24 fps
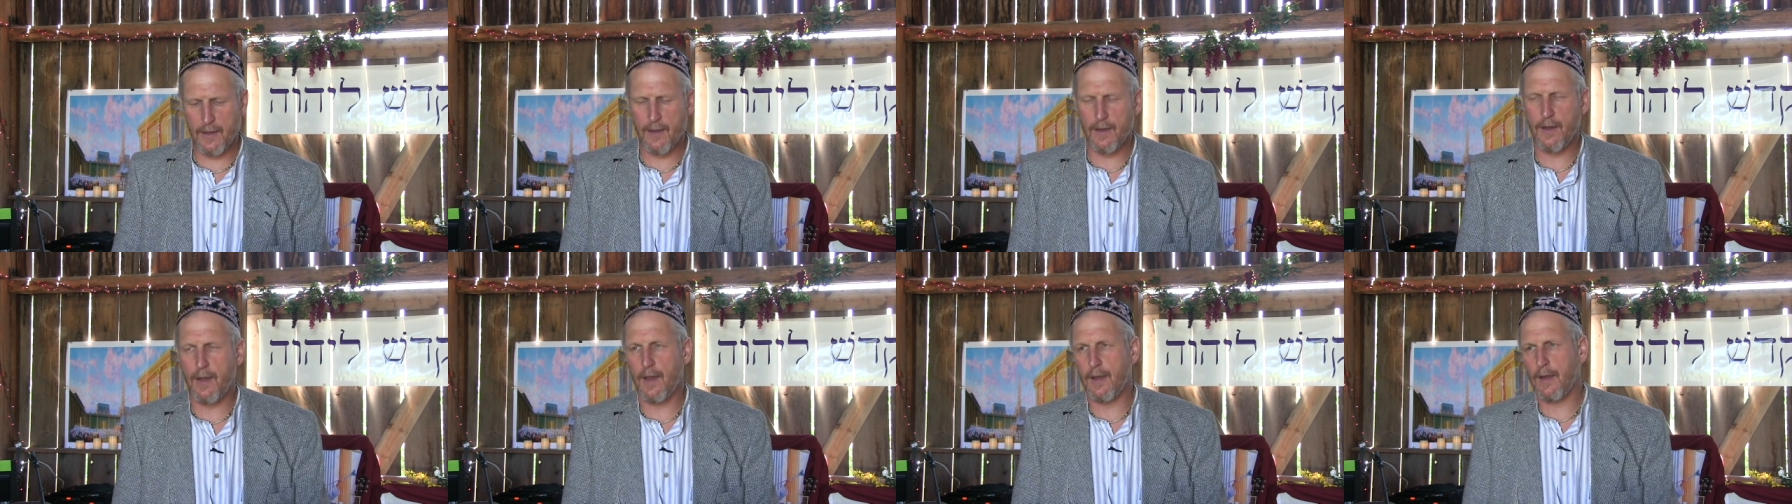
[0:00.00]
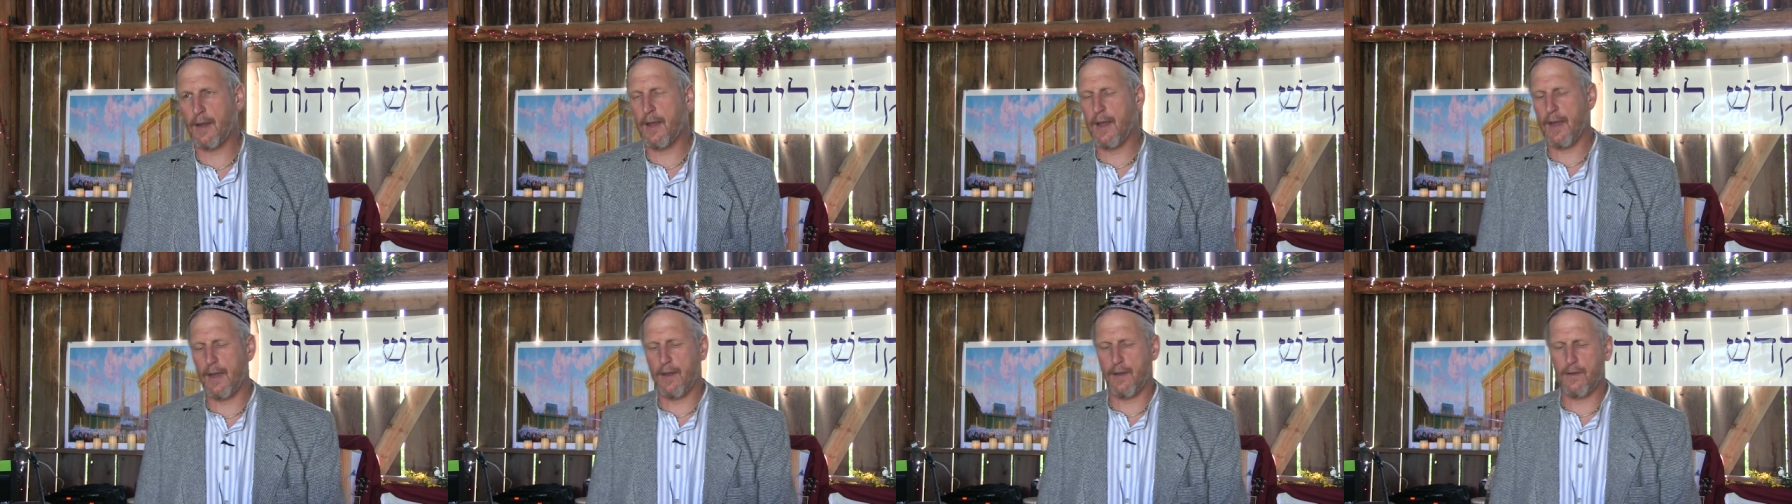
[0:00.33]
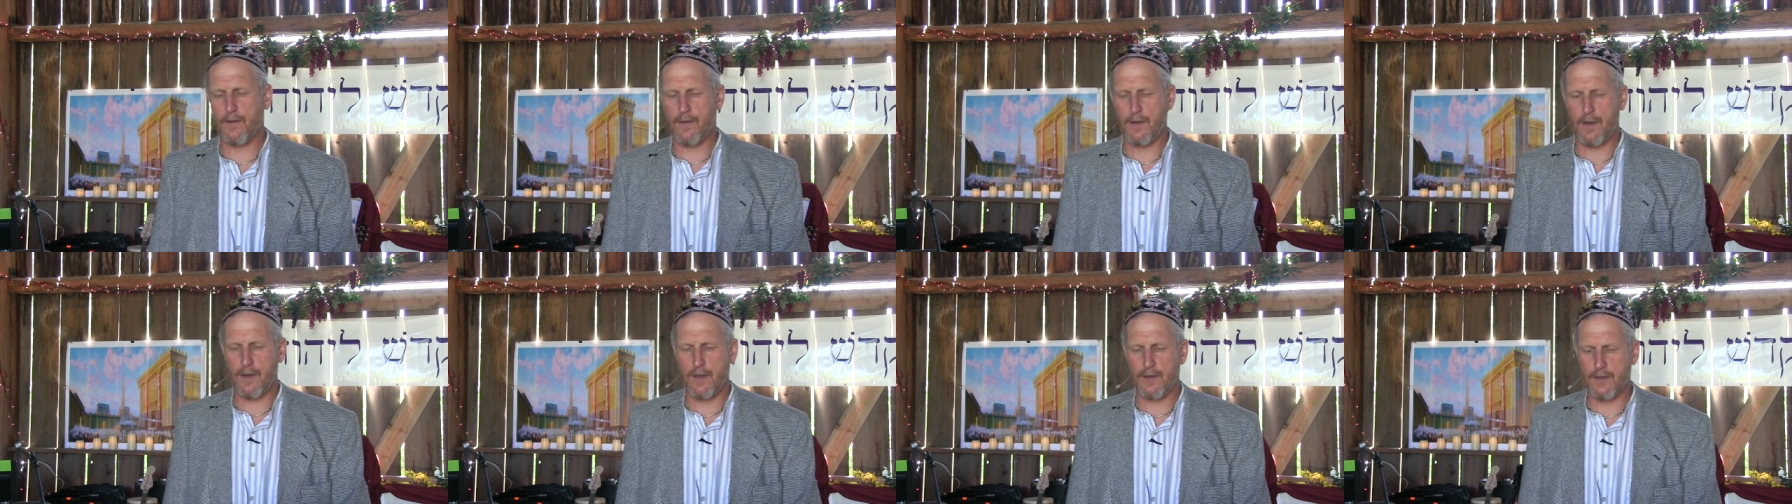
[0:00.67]
And, and
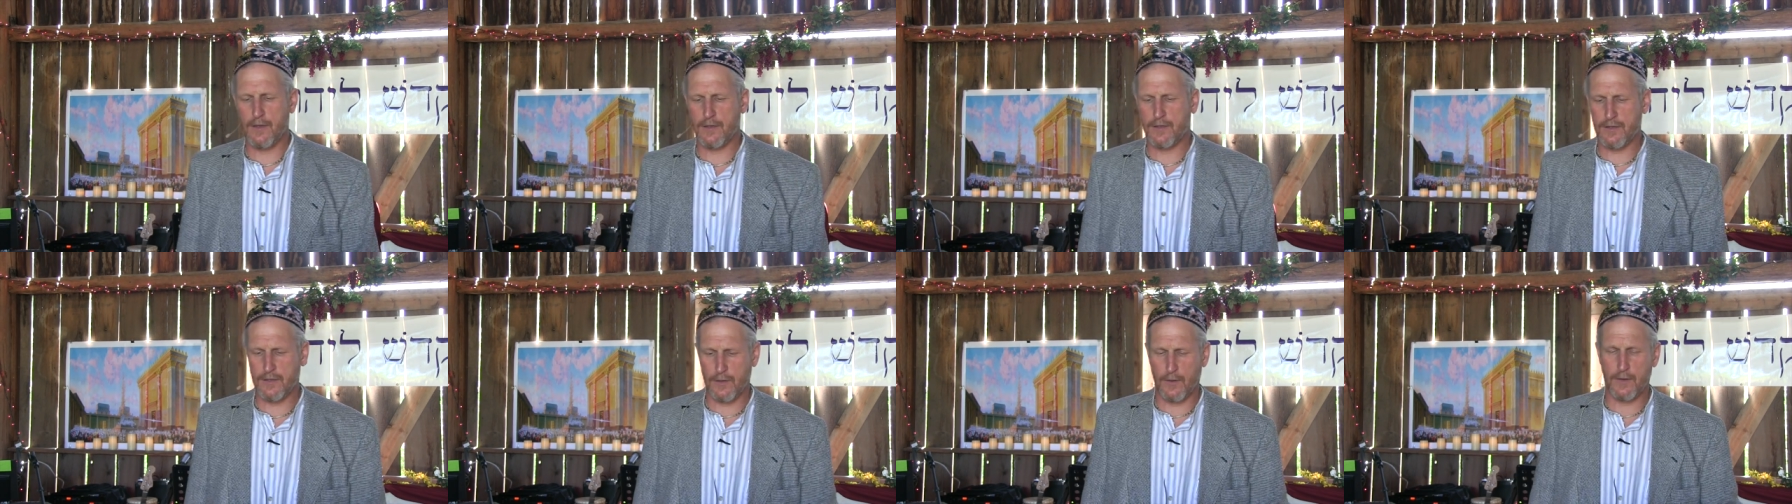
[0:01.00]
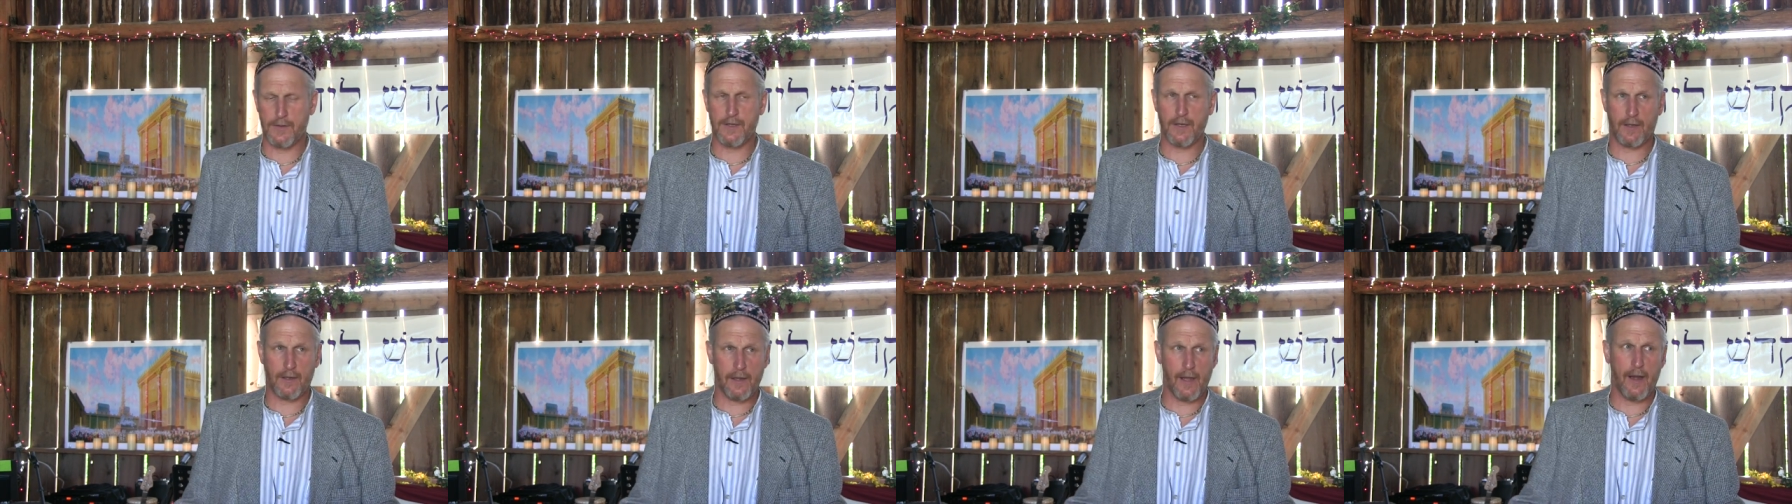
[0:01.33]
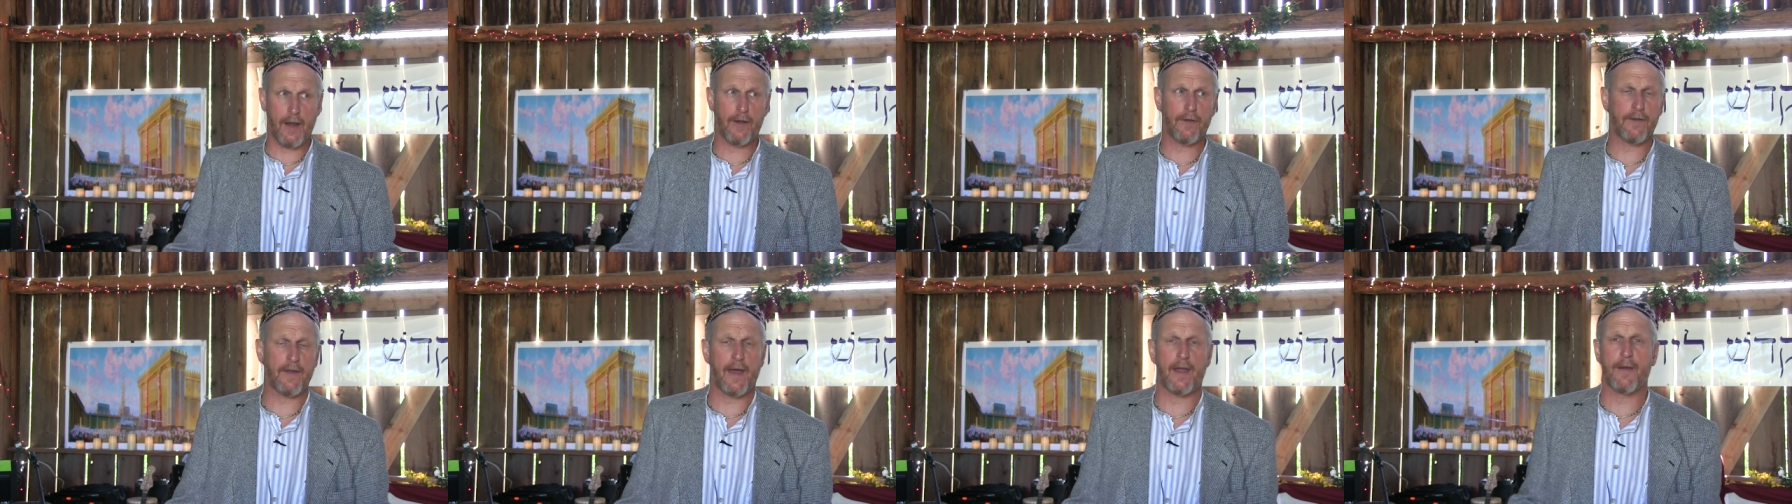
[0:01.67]
again, Yeshua
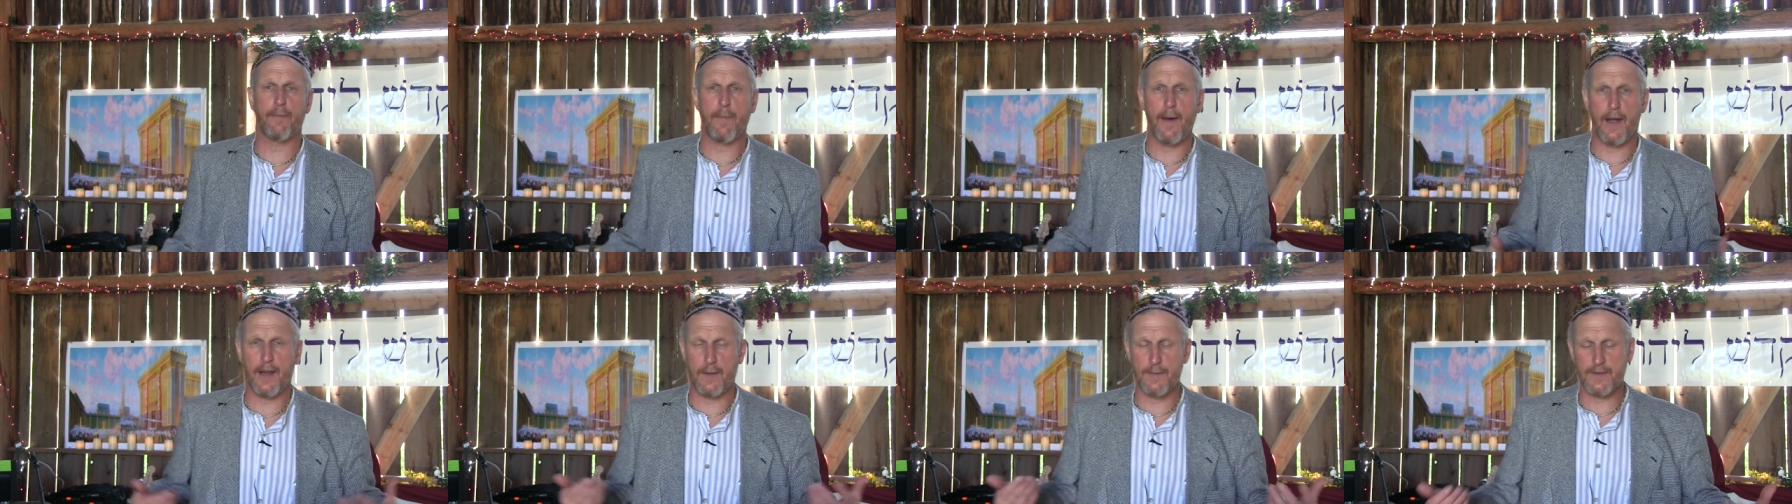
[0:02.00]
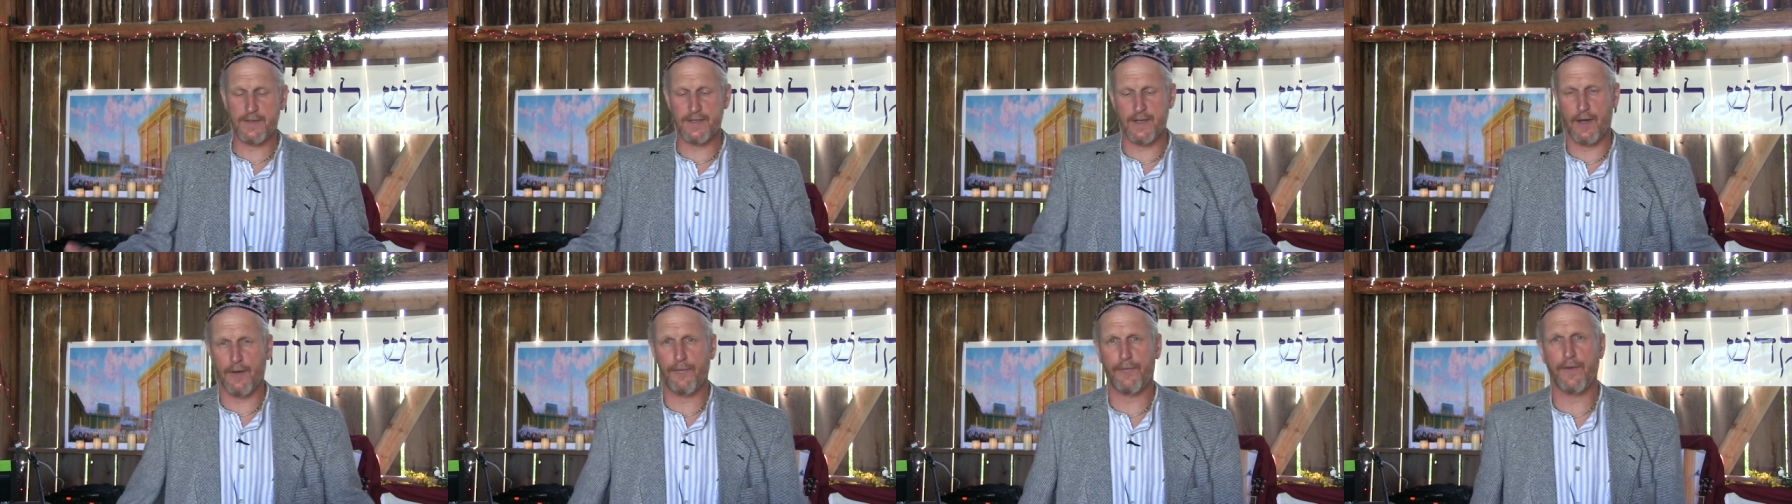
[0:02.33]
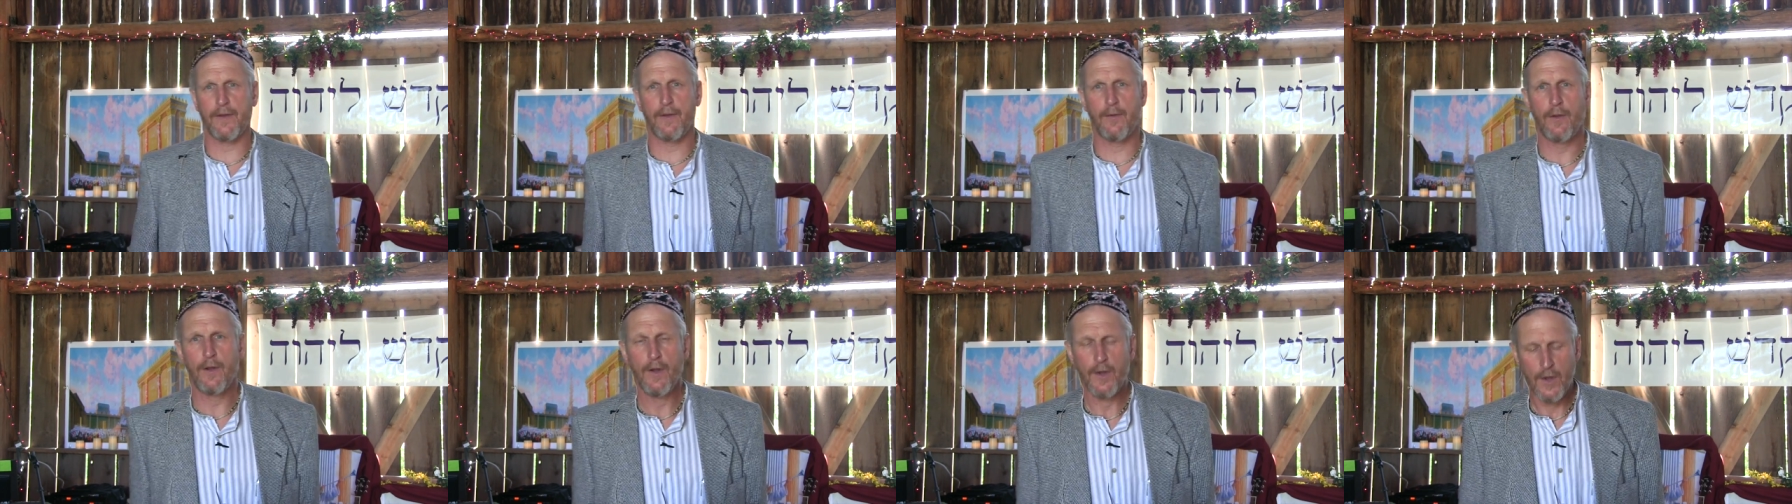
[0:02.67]
declares that about himself
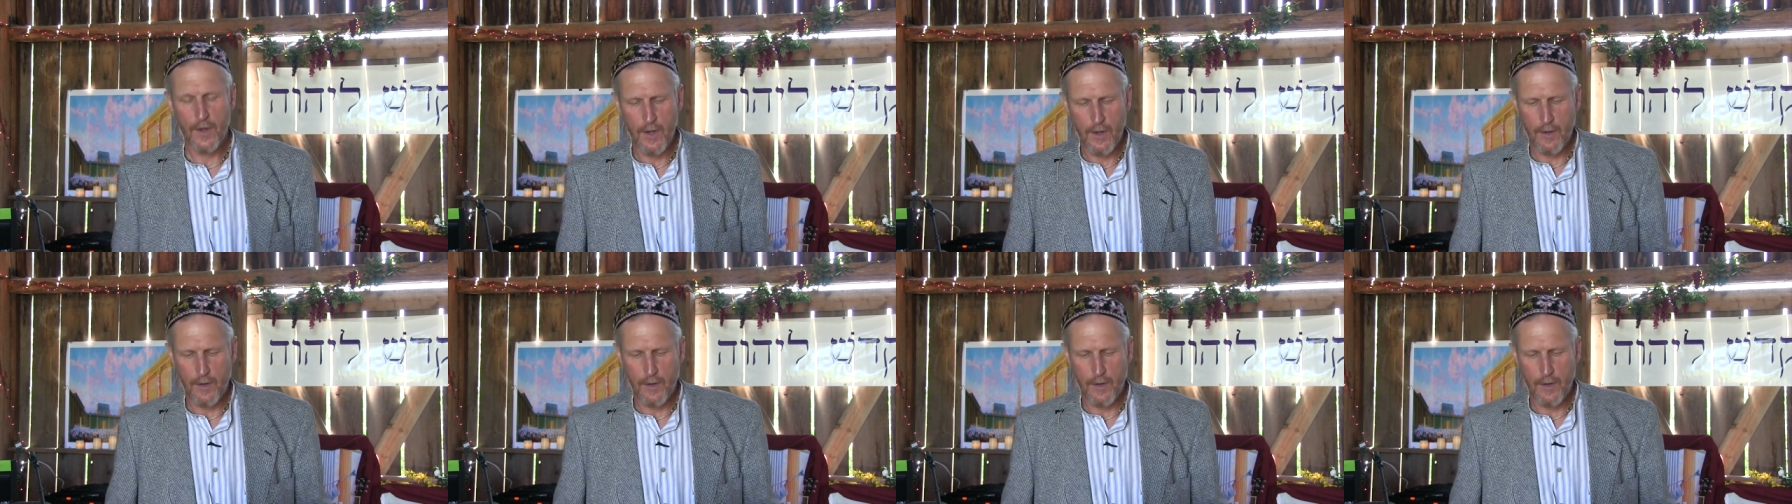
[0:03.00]
in,